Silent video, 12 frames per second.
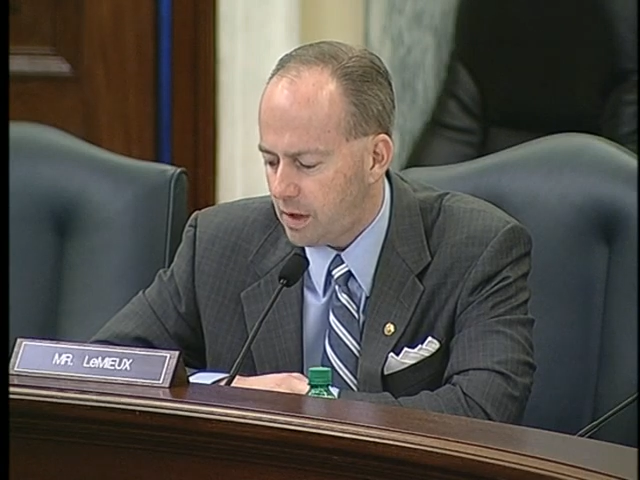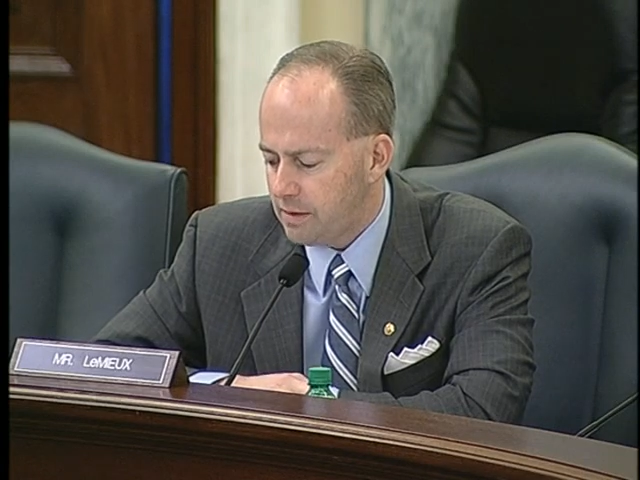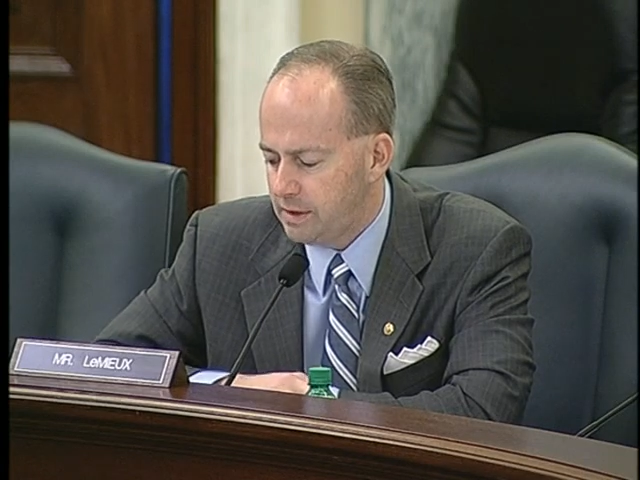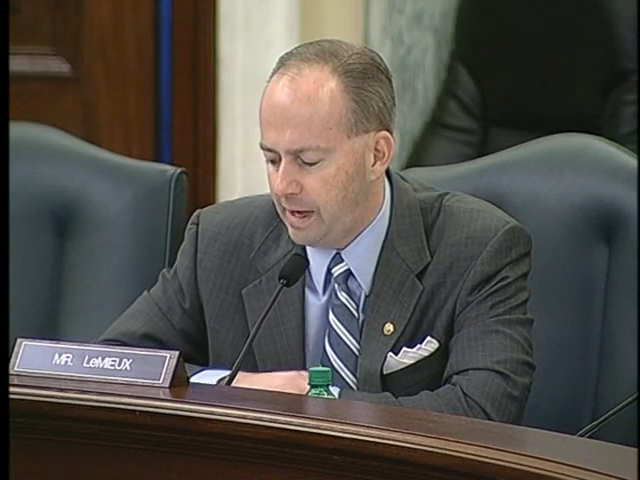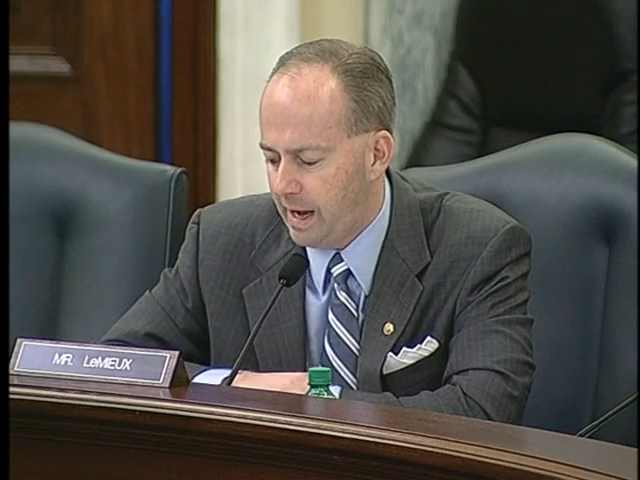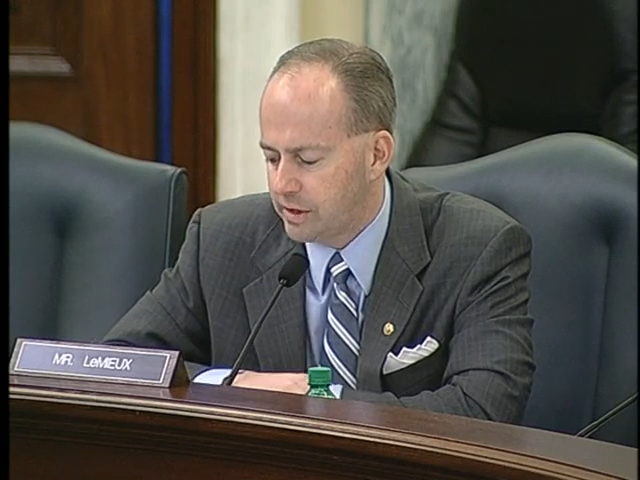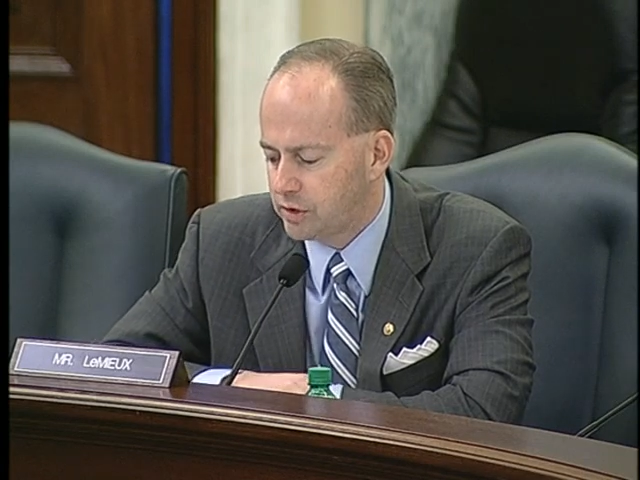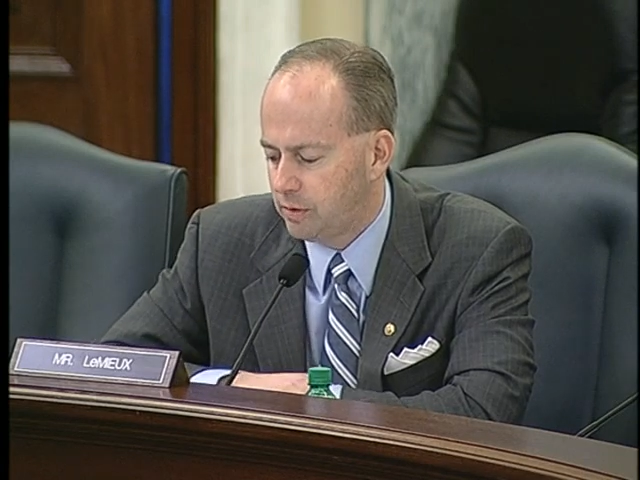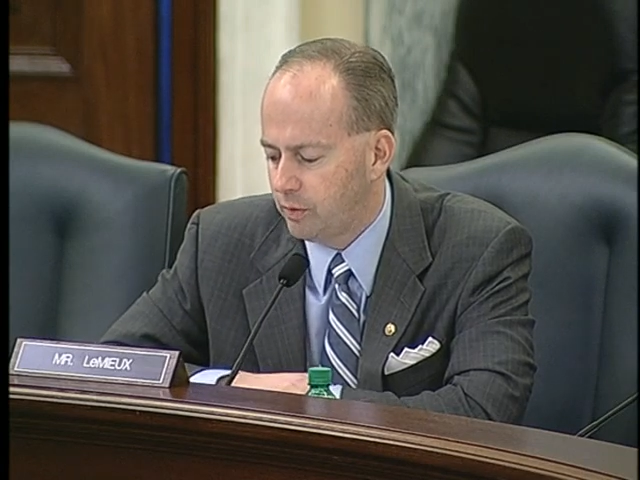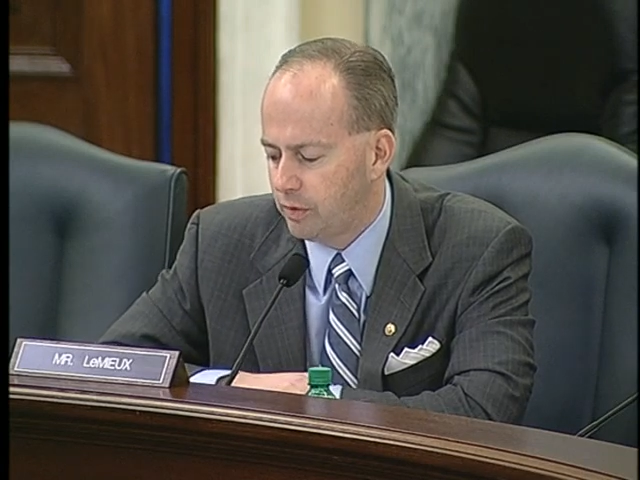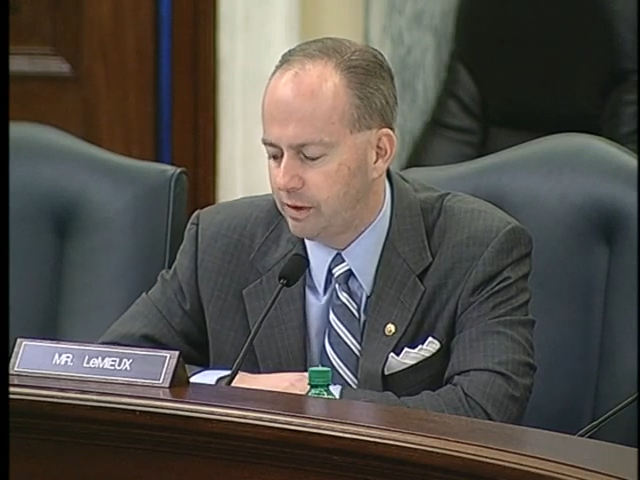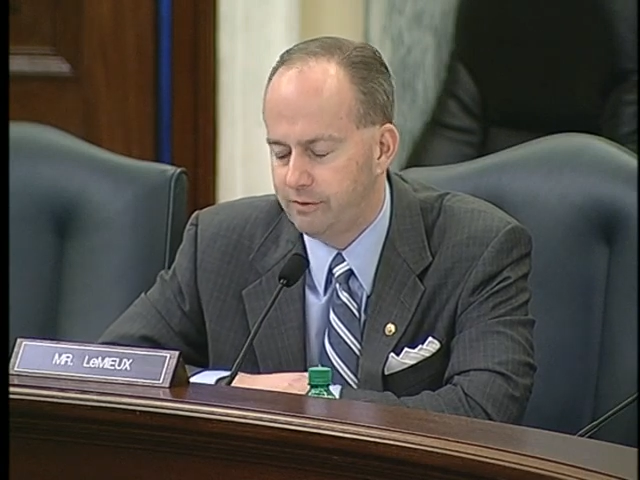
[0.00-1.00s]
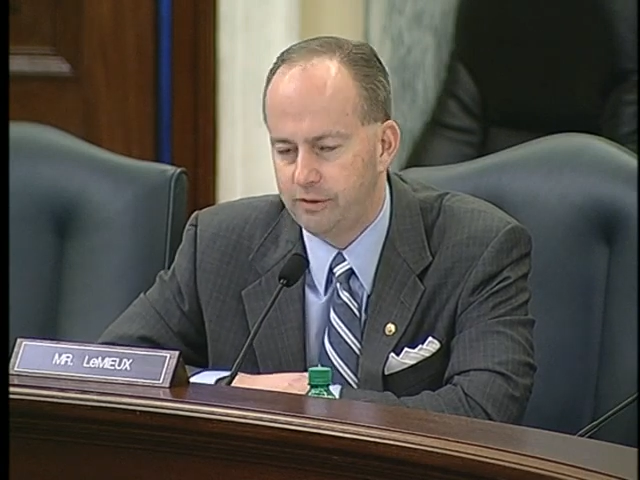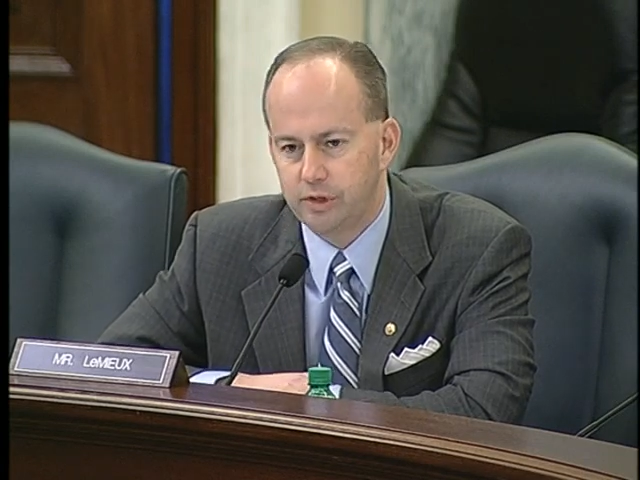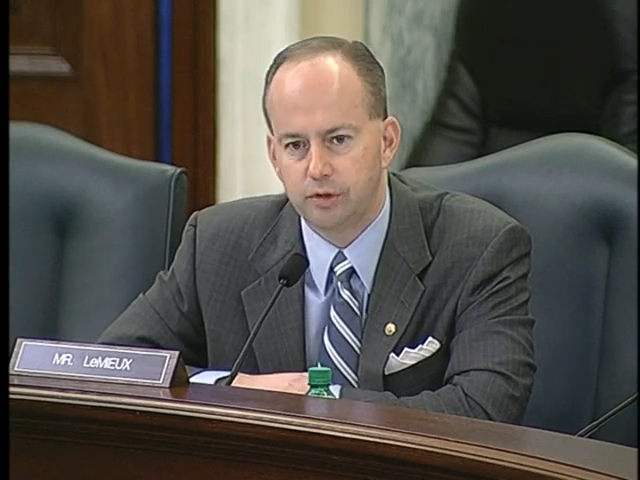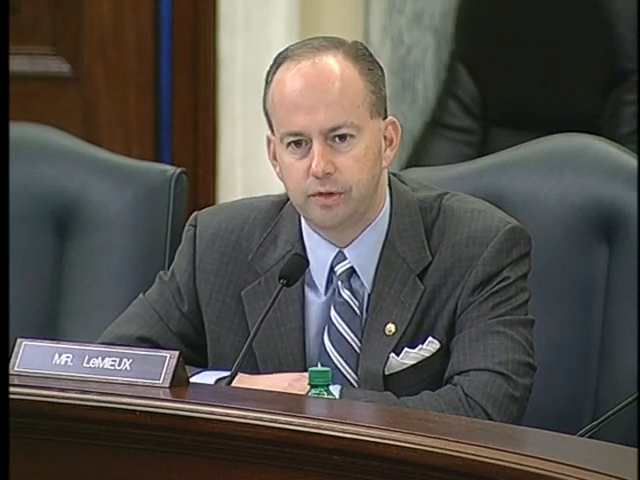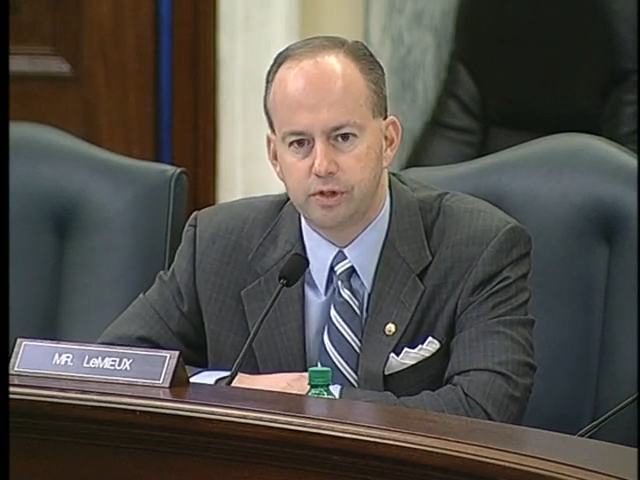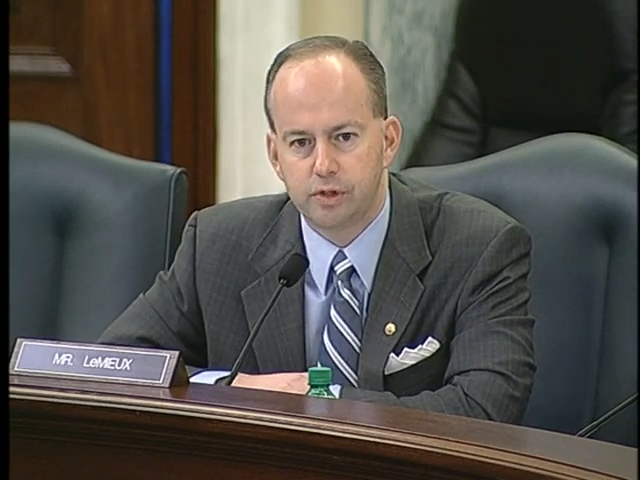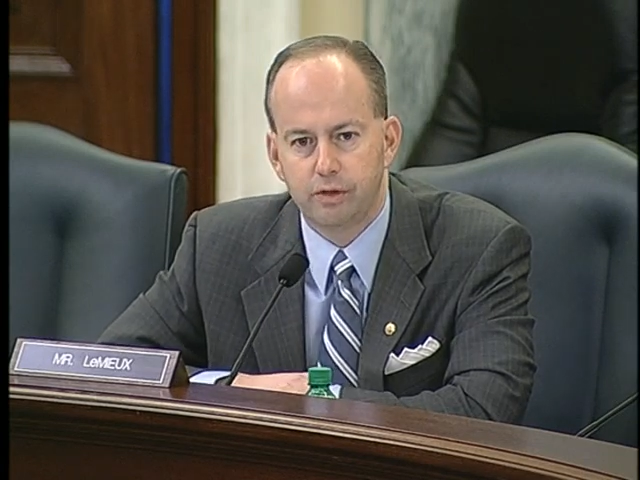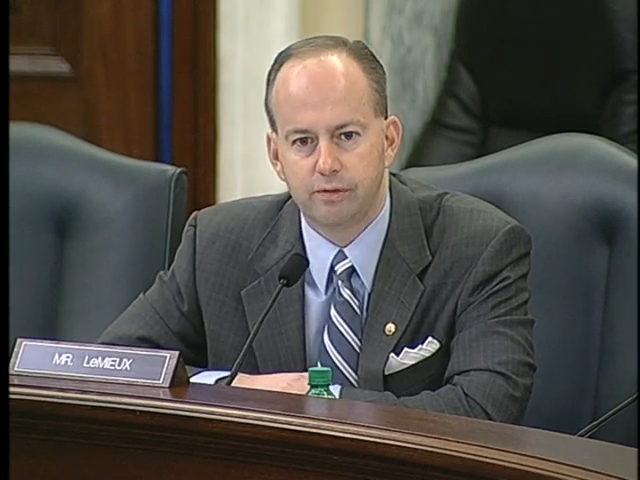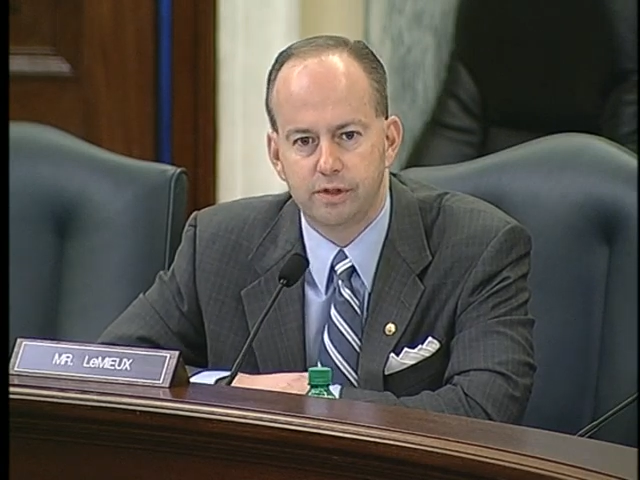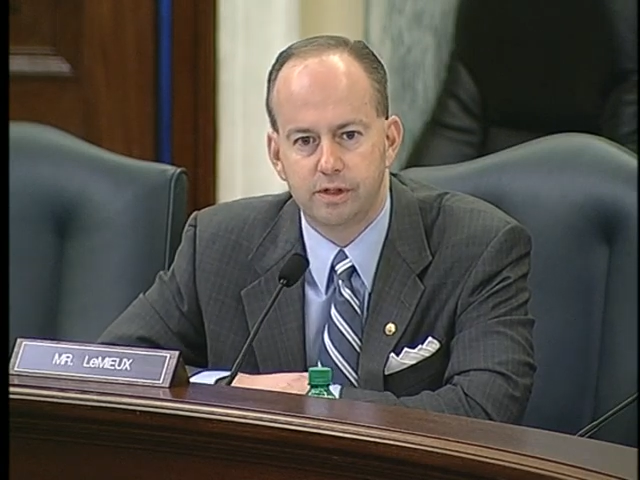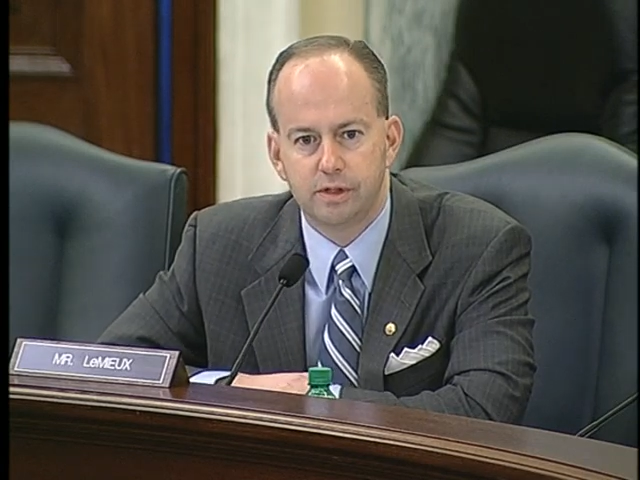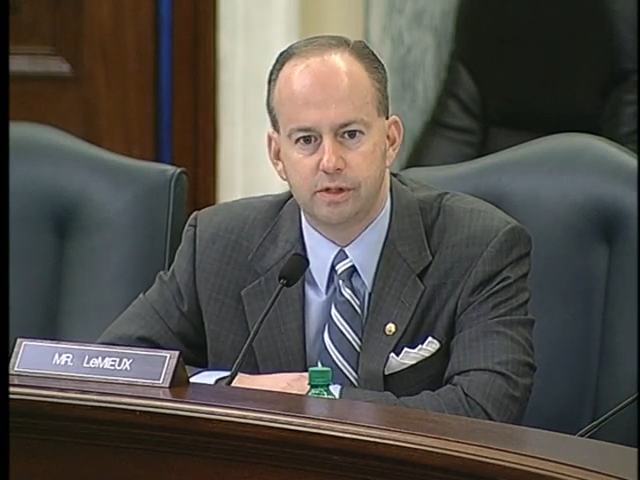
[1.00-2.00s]
the National Marine Fisheries
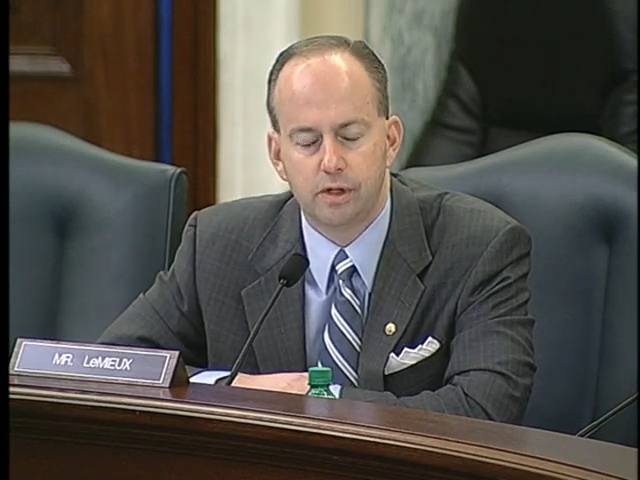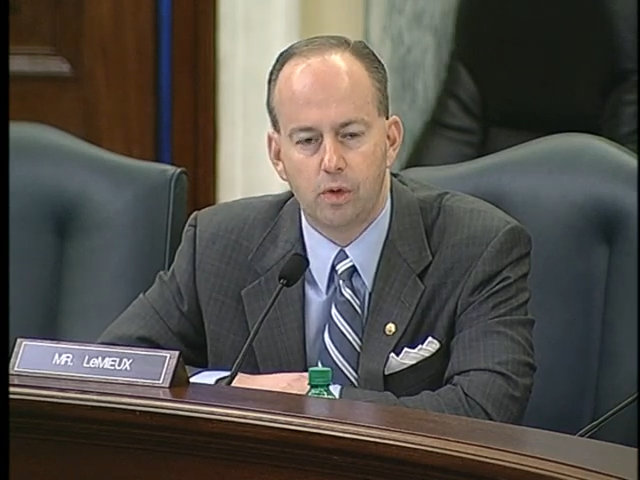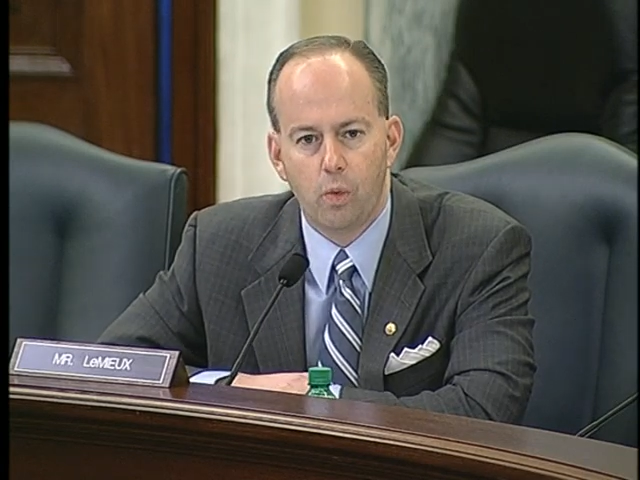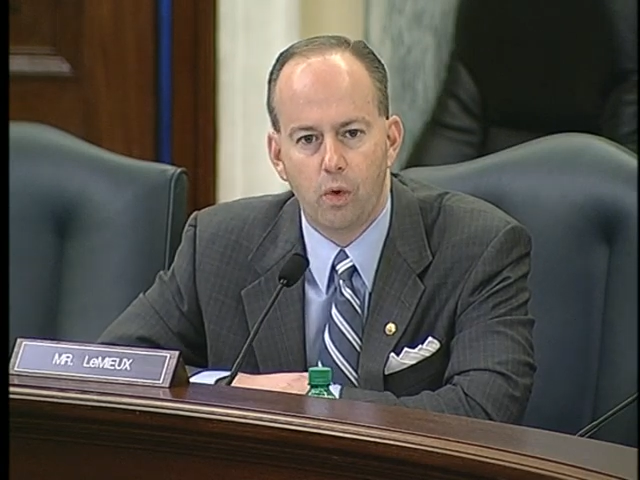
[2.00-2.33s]
Services and the